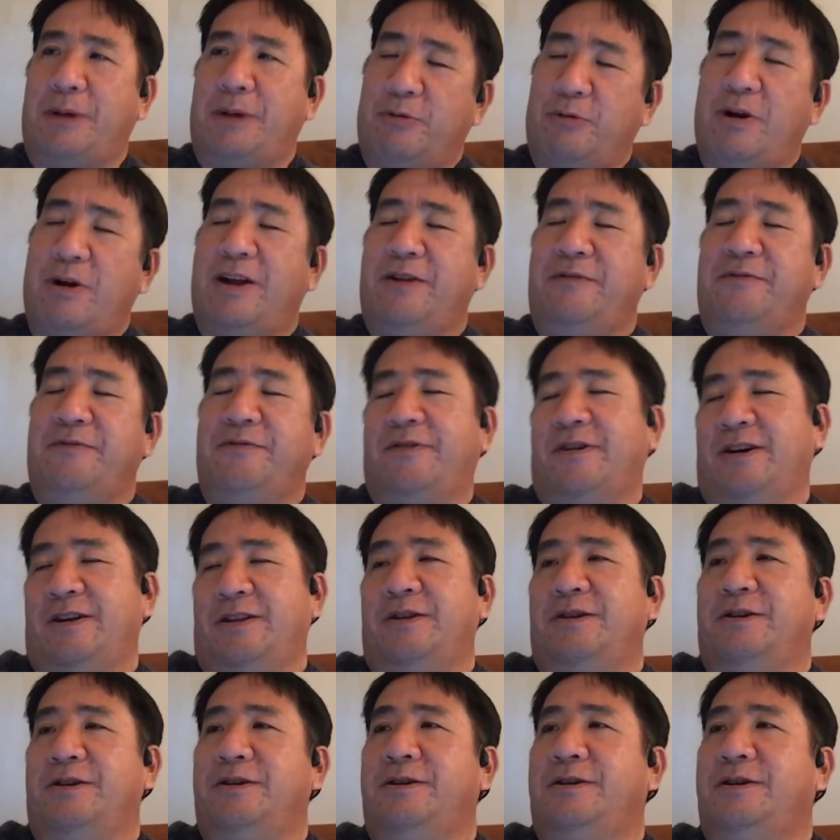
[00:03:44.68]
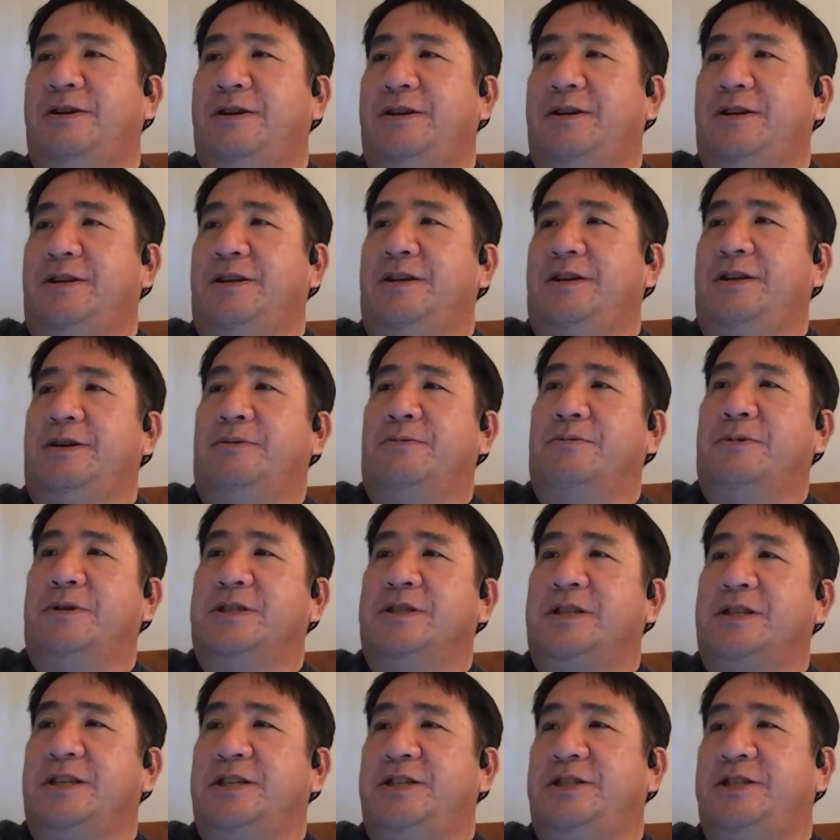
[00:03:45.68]
grandfather
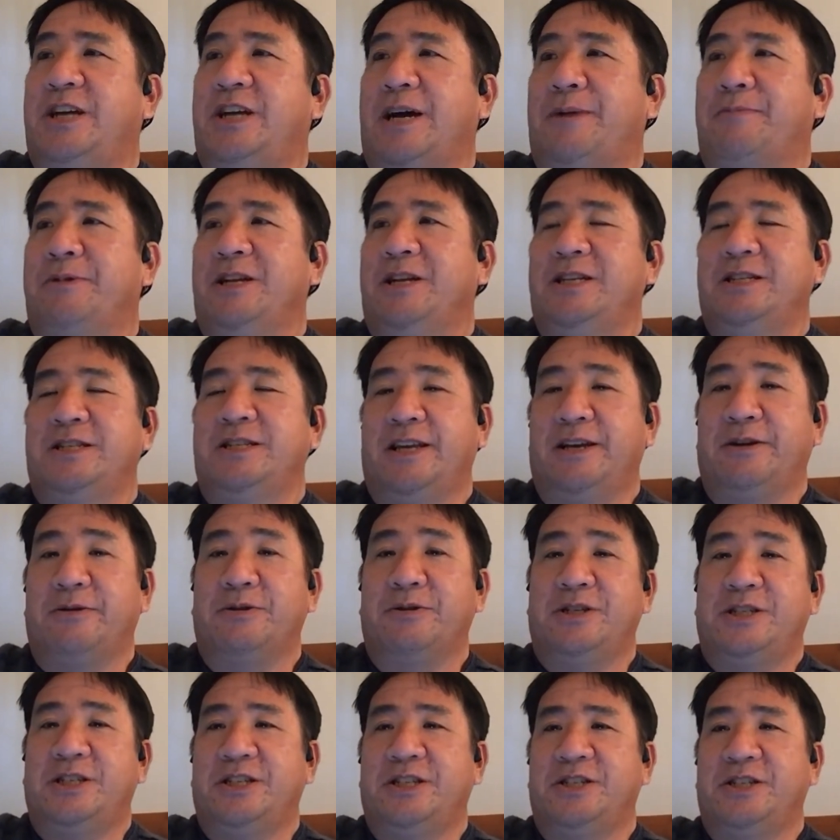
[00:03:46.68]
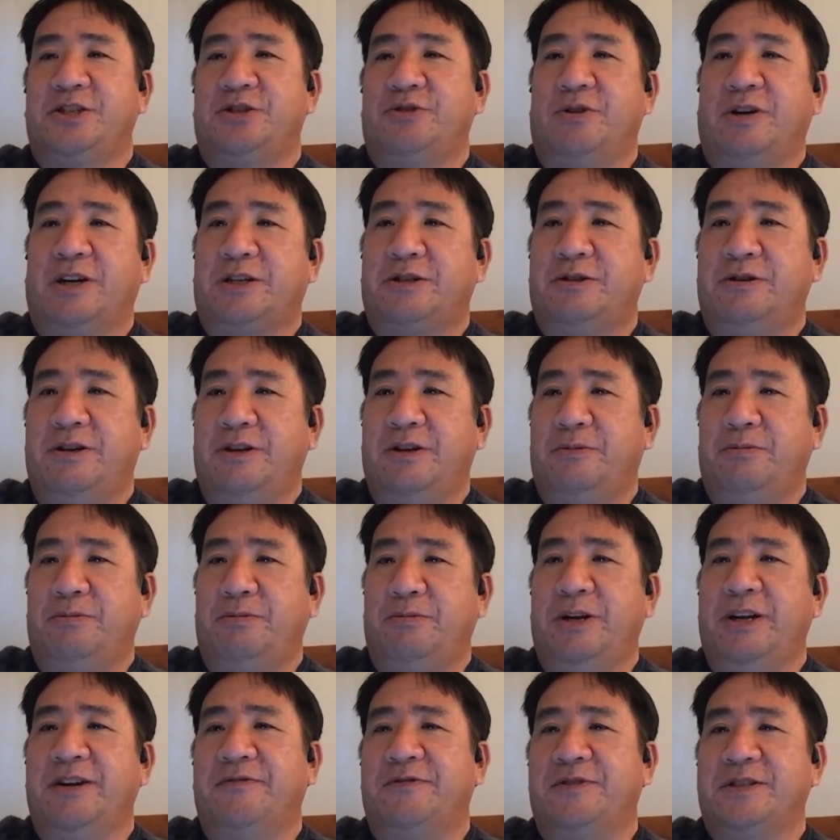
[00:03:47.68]
was a Japanese language instructor at
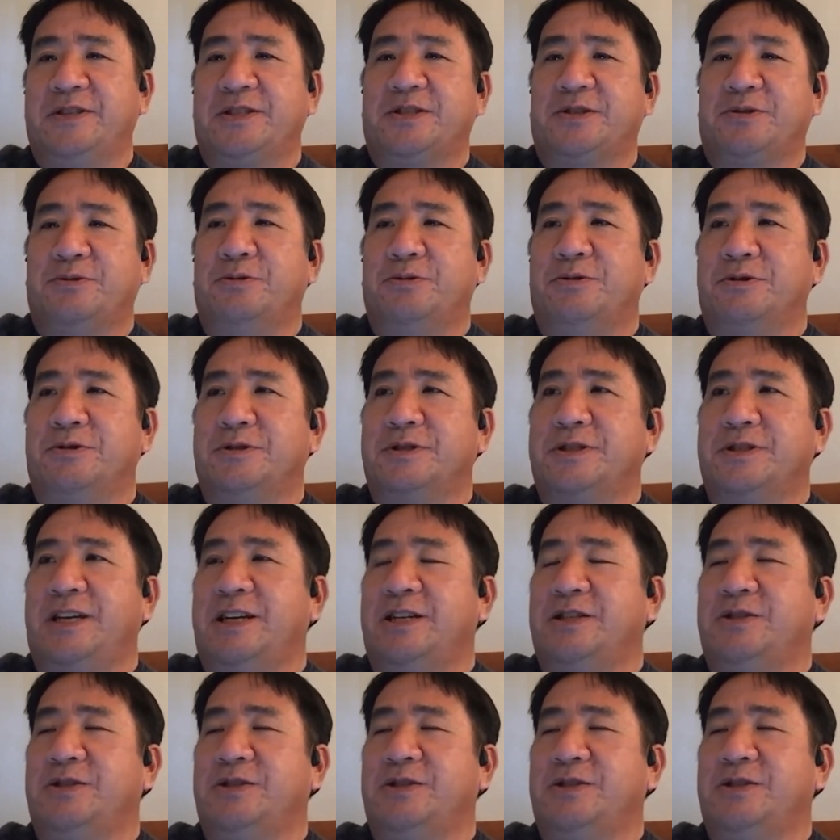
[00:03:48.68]
3 different schools,